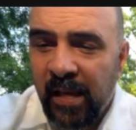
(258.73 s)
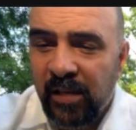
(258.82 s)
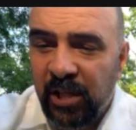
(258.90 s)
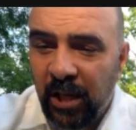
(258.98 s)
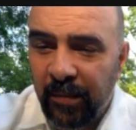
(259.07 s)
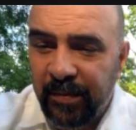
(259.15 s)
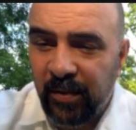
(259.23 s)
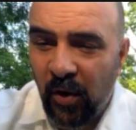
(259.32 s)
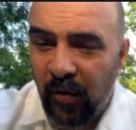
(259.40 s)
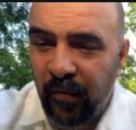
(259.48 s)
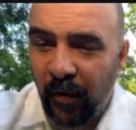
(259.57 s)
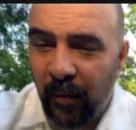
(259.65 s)
She
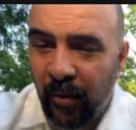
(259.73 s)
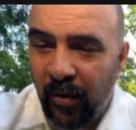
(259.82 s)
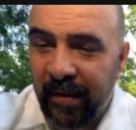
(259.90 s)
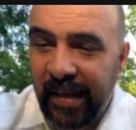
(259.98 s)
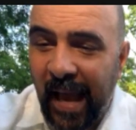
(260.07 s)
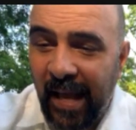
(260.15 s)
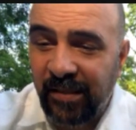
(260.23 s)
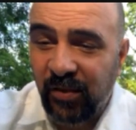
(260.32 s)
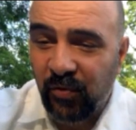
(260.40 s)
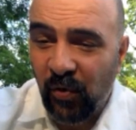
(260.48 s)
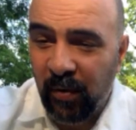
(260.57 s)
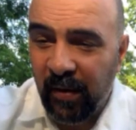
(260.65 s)
observed from her cat
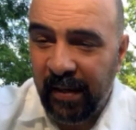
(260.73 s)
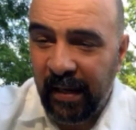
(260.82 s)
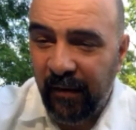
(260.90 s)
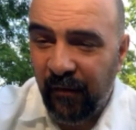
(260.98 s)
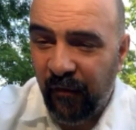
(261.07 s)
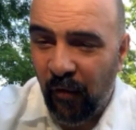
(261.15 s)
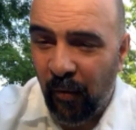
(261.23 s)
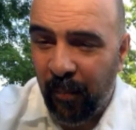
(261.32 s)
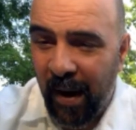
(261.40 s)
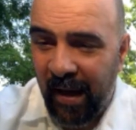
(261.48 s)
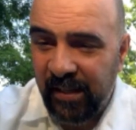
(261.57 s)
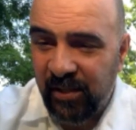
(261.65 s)
stroller in a full
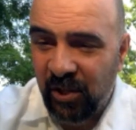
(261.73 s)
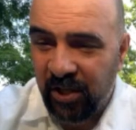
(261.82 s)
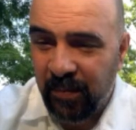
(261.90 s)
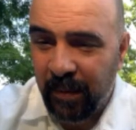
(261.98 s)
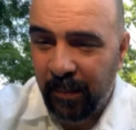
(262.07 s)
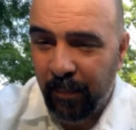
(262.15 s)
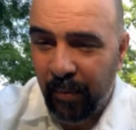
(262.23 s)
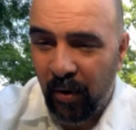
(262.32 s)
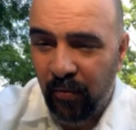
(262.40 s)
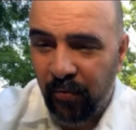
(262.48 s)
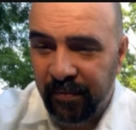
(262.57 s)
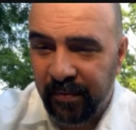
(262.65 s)
body judgment
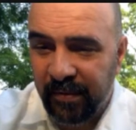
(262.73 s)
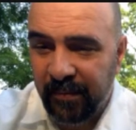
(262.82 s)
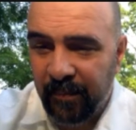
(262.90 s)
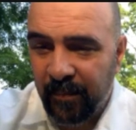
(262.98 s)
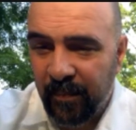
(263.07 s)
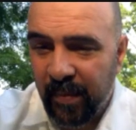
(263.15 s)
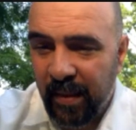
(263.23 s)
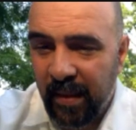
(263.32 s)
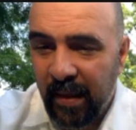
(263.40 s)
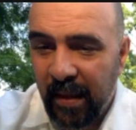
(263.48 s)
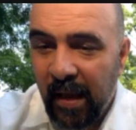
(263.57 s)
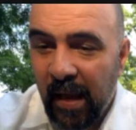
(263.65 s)
pose.
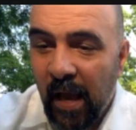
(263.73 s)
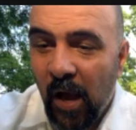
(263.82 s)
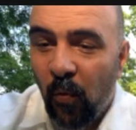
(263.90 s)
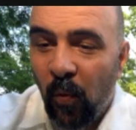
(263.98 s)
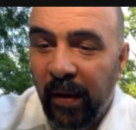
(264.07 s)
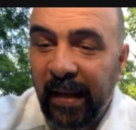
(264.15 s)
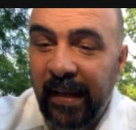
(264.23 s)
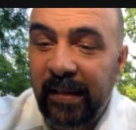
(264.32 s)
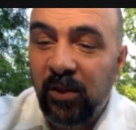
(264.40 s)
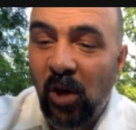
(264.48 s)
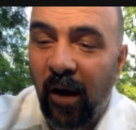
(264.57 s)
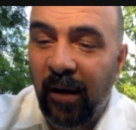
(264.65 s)
When a
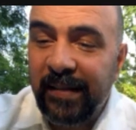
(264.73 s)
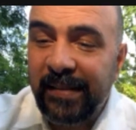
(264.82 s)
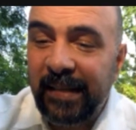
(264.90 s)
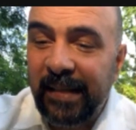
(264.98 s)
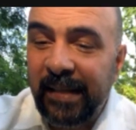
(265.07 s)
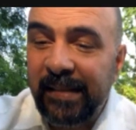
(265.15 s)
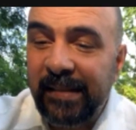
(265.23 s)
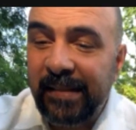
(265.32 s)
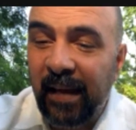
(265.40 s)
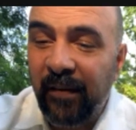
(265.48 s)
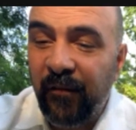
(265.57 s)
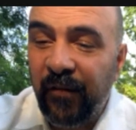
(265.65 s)
dog sneezed
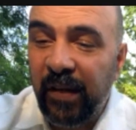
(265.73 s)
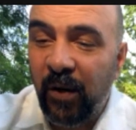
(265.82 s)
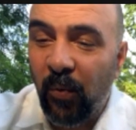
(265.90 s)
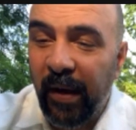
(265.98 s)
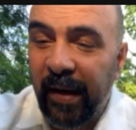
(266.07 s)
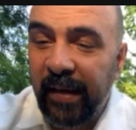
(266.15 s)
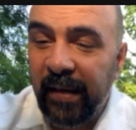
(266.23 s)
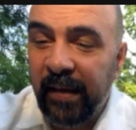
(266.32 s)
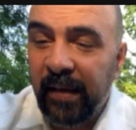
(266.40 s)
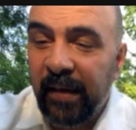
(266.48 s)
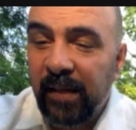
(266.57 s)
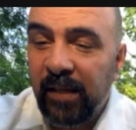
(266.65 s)
10 feet away,
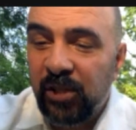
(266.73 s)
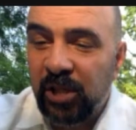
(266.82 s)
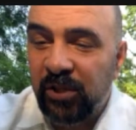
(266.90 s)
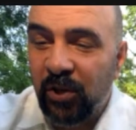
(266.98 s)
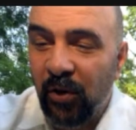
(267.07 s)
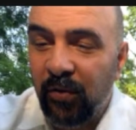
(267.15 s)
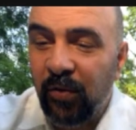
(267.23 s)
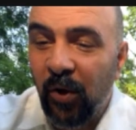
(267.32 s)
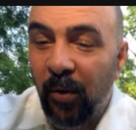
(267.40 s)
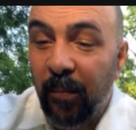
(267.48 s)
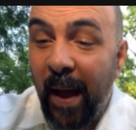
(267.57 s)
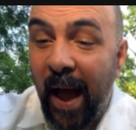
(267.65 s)
she turned
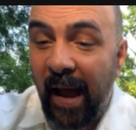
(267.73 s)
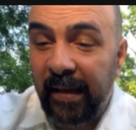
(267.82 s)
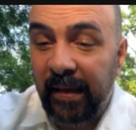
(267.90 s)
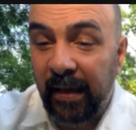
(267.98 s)
her back